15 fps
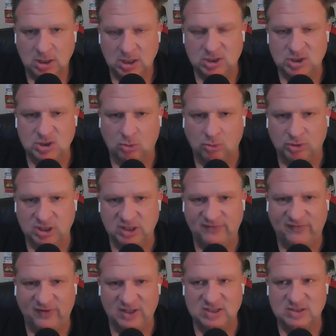in total
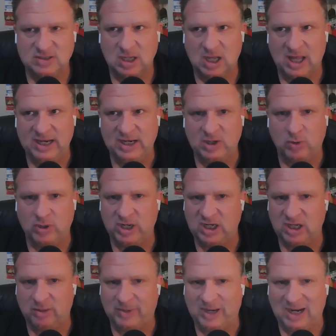defense. I think going
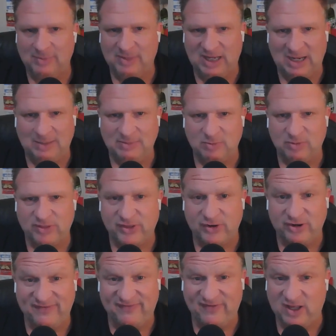into the Miami game, they were
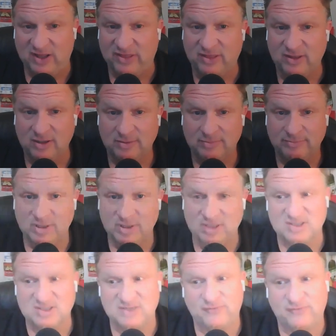35th. This
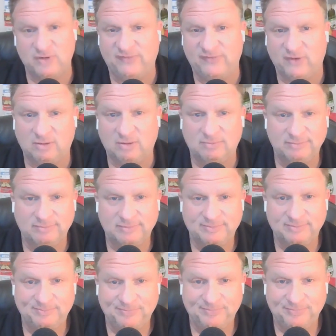is a free fall
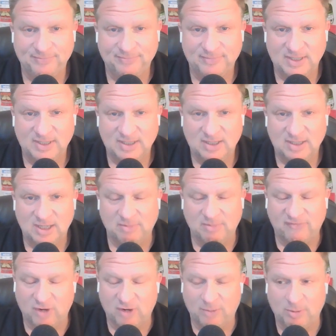and
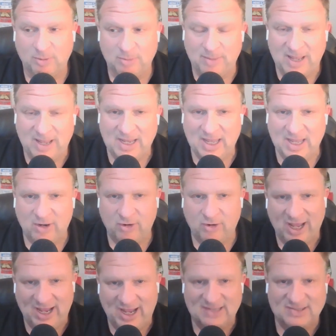before I put my Mack hat on,
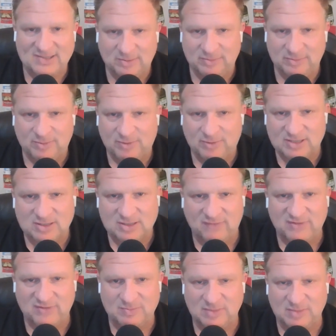I asked him in the press
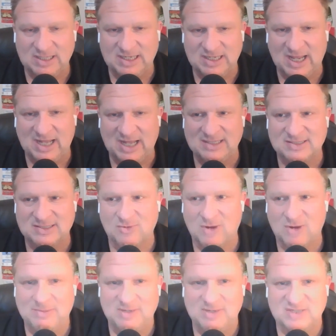conference Monday. I
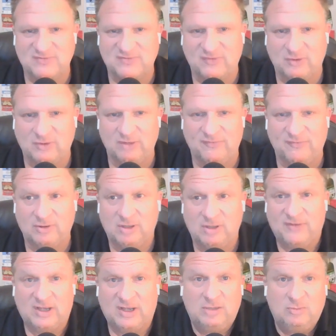described it as falling off a cliff.
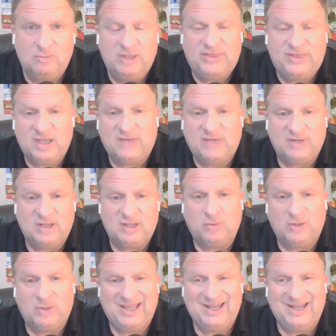I couldn't really think of another
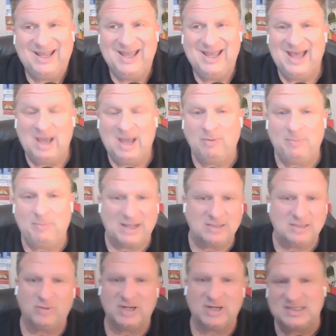way, and I went back
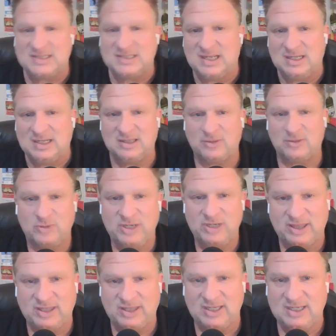to what I said in the three
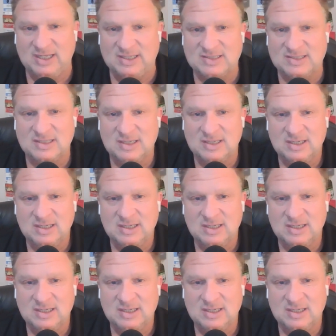things